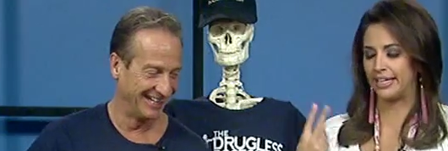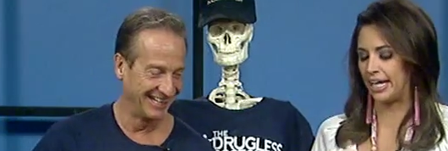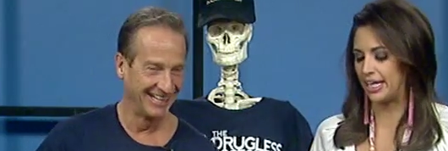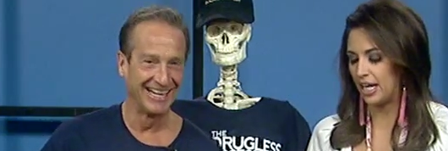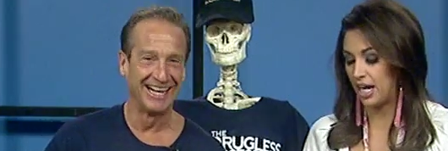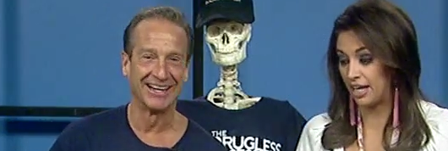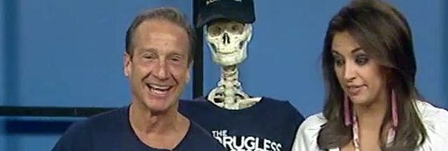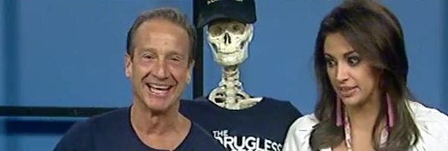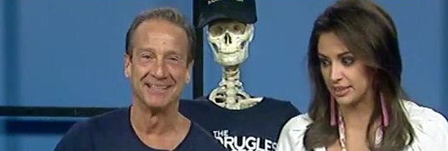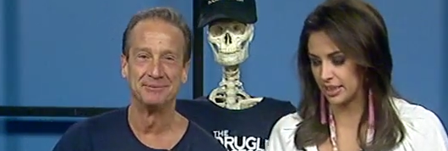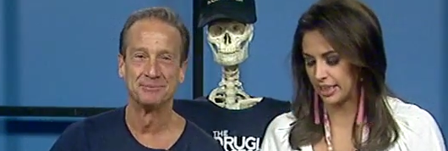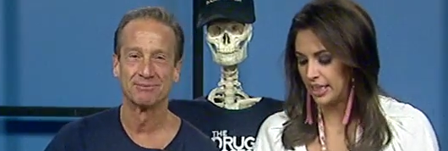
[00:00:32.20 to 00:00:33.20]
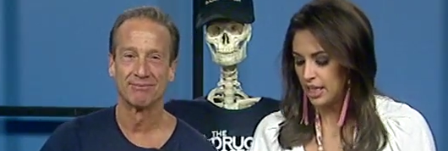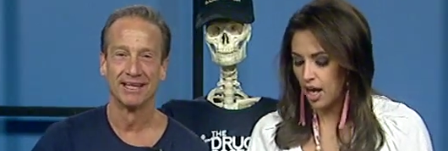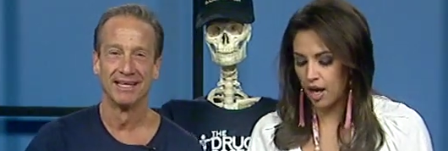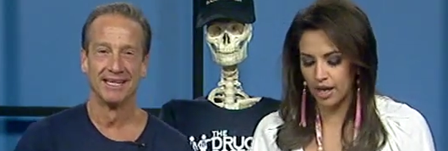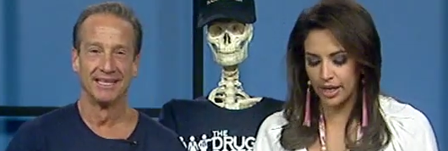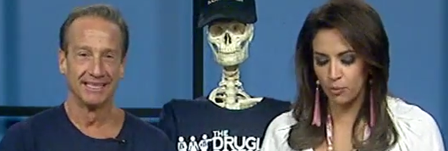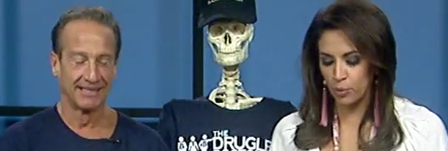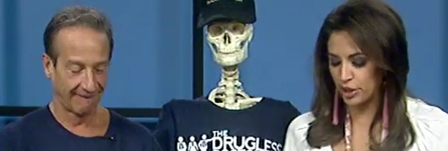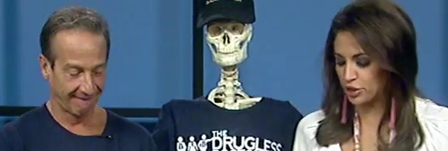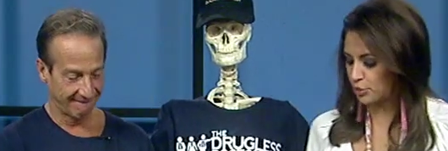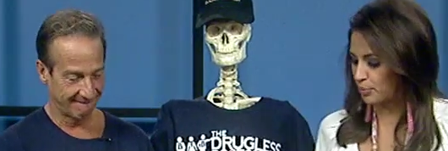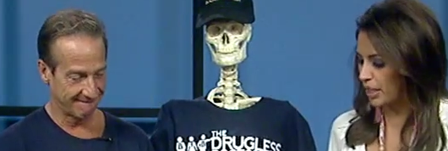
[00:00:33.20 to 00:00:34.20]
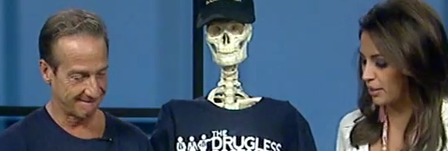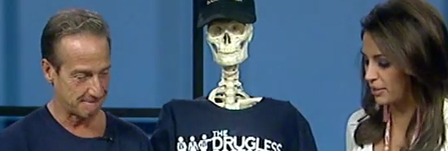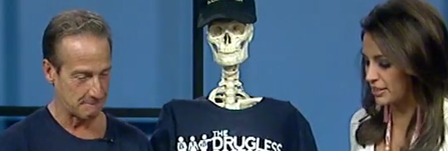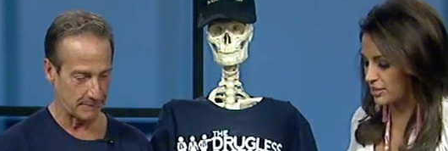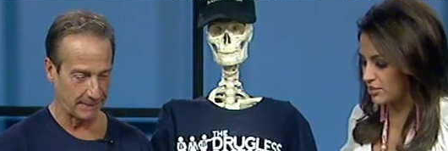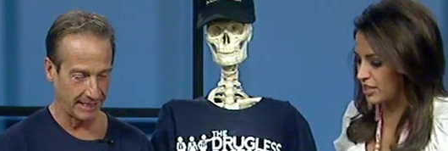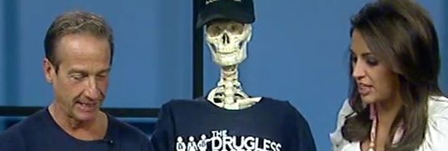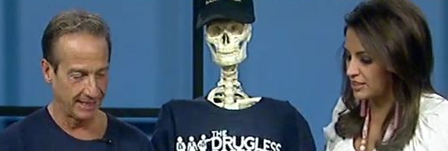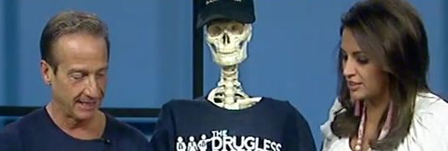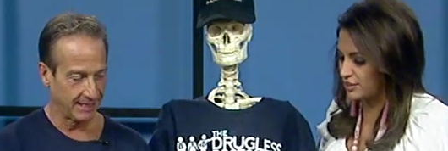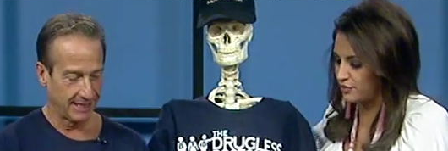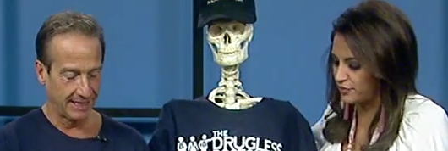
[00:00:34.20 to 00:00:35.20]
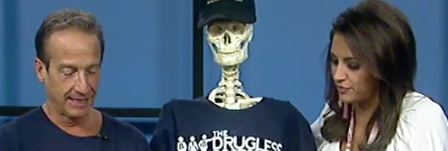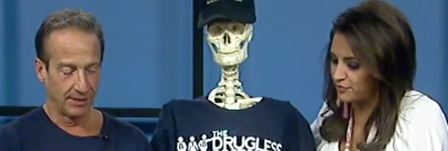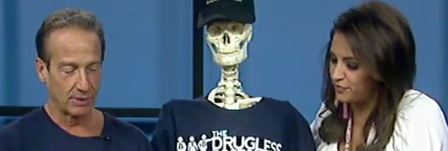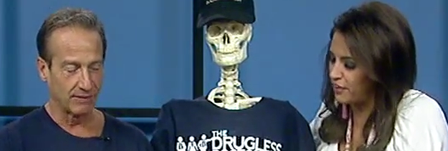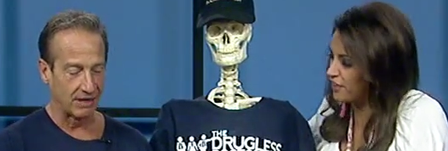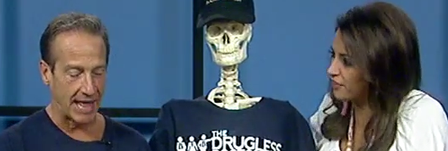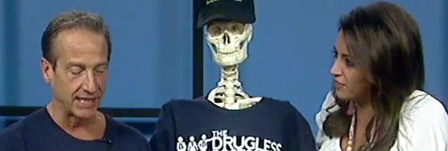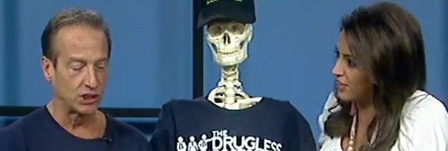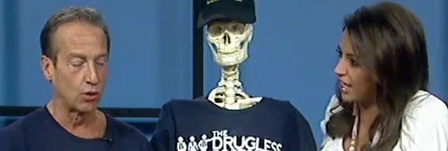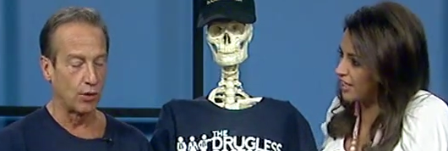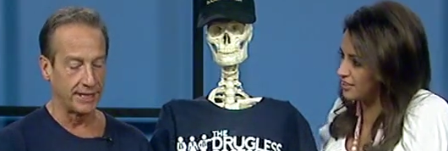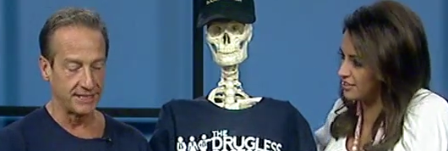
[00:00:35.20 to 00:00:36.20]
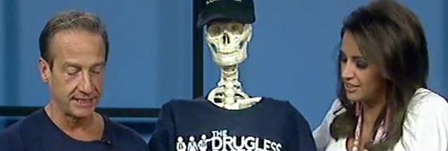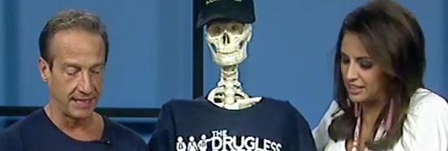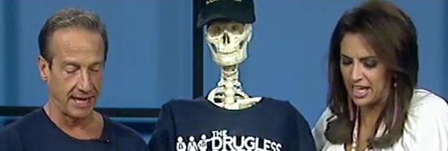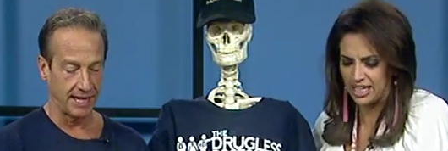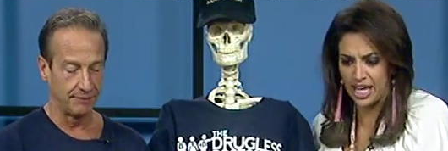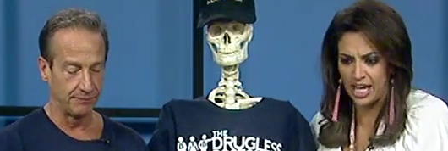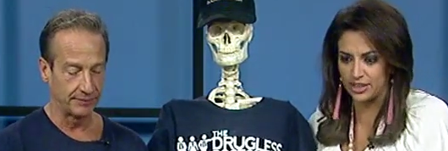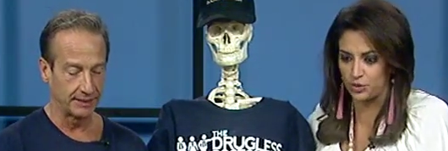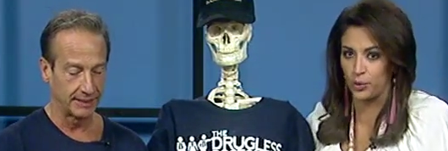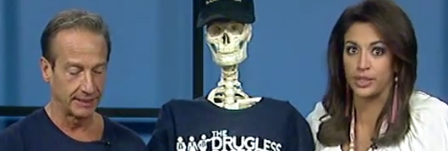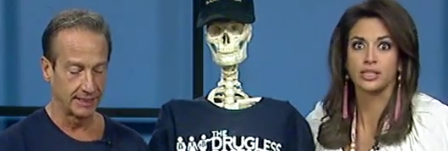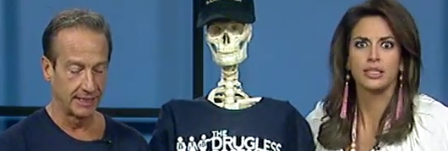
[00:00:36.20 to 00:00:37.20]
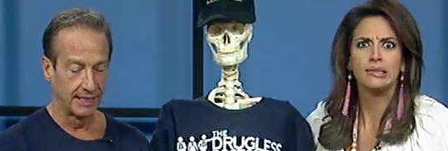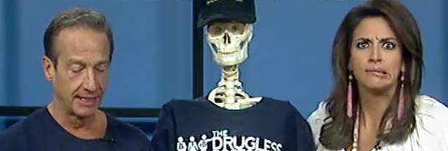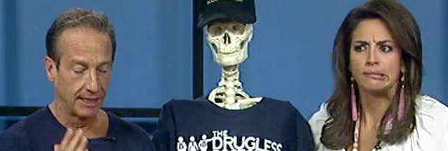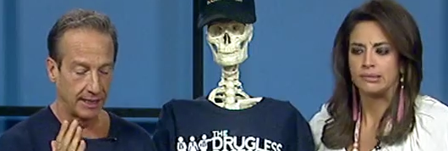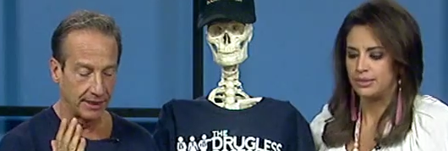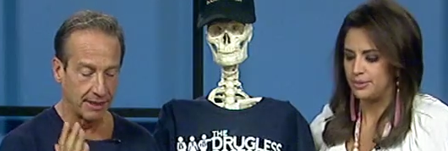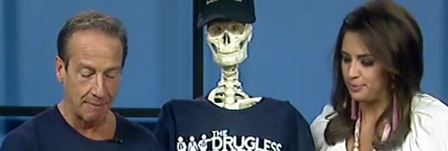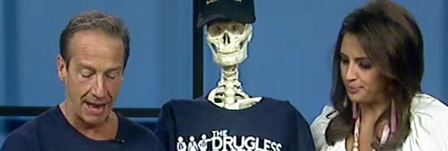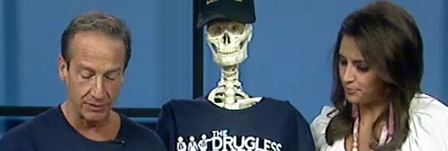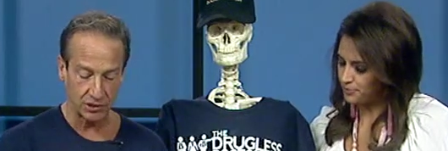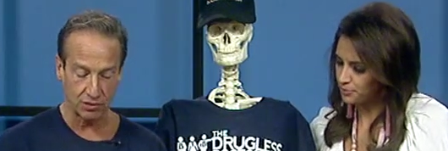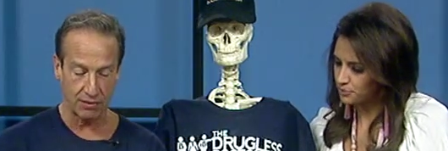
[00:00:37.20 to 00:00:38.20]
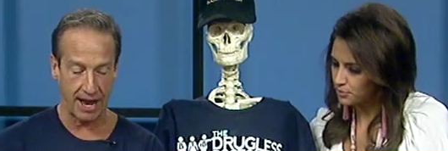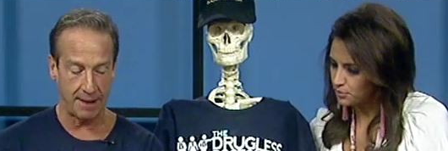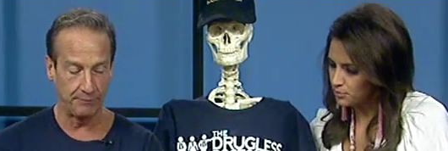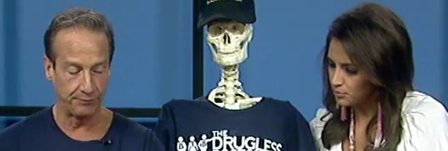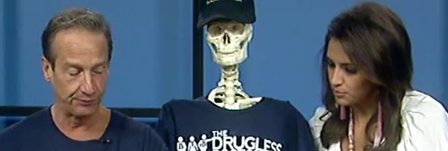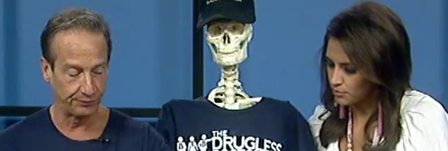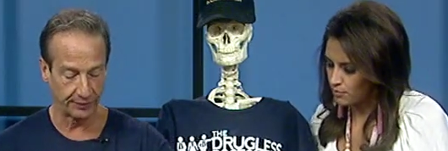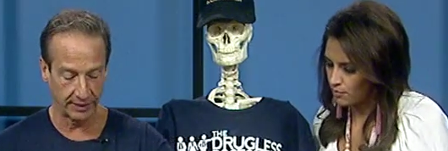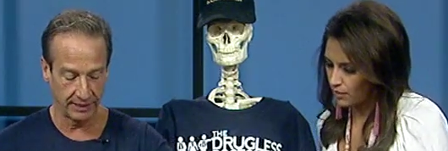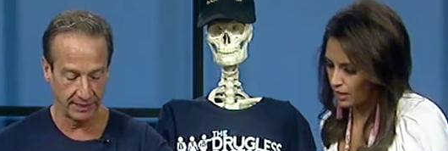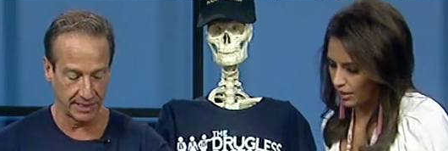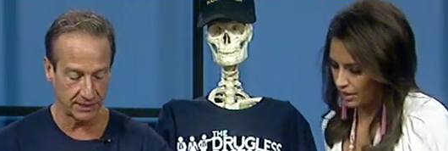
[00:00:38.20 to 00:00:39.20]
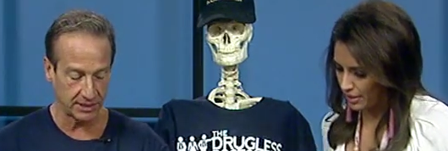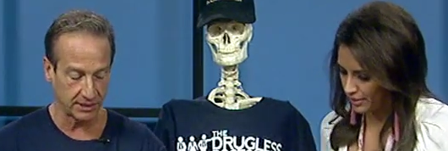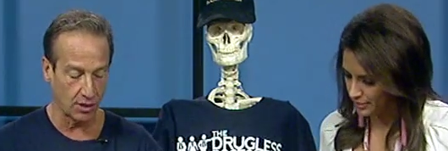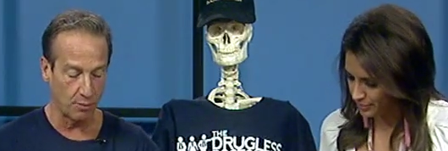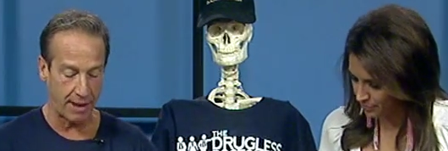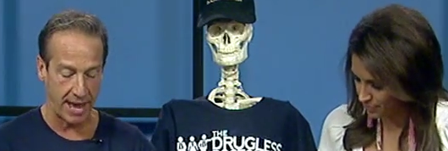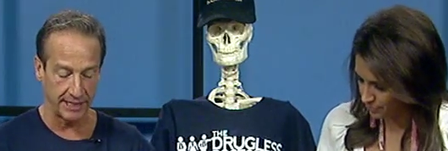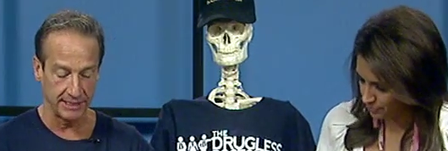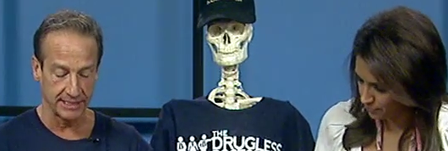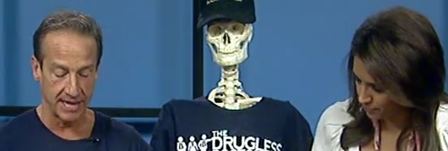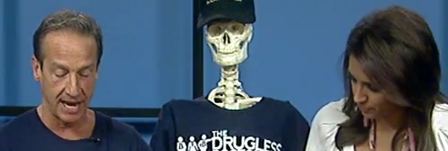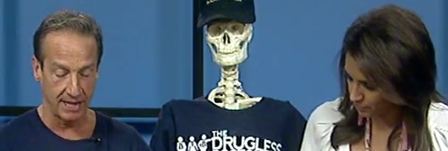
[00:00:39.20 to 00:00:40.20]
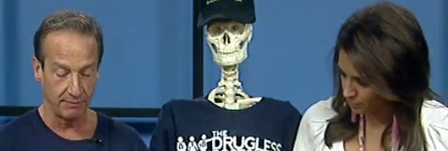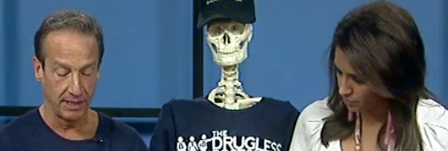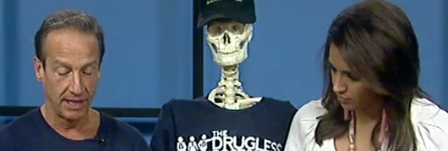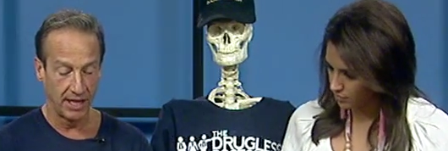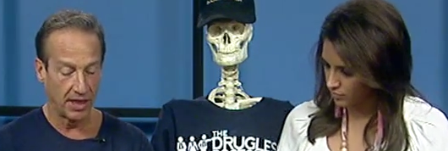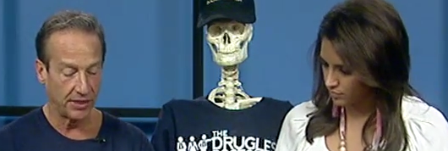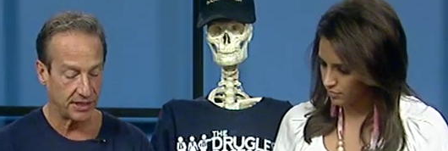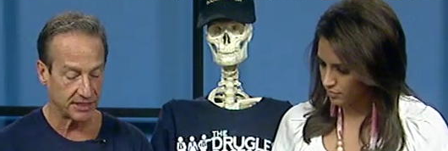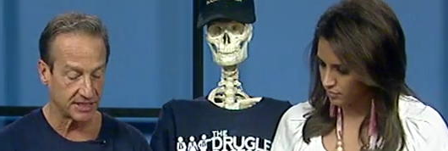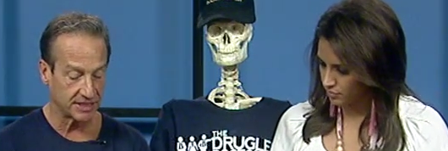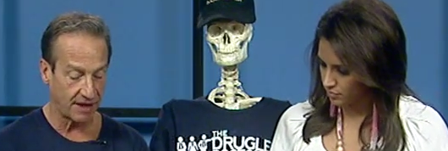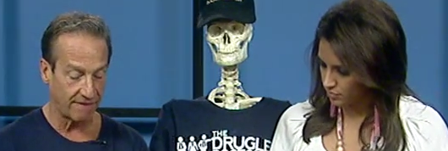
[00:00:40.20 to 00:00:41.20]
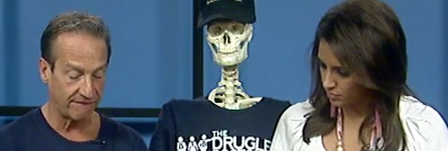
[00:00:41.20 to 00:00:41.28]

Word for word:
Speaker 1: that, obviously. Okay. All right, what did you bring? Because there's lots of
Speaker 2: we have a lot of toys today. Yeah, a lot of toys. The mousetrap. Let's just go back in time. This is a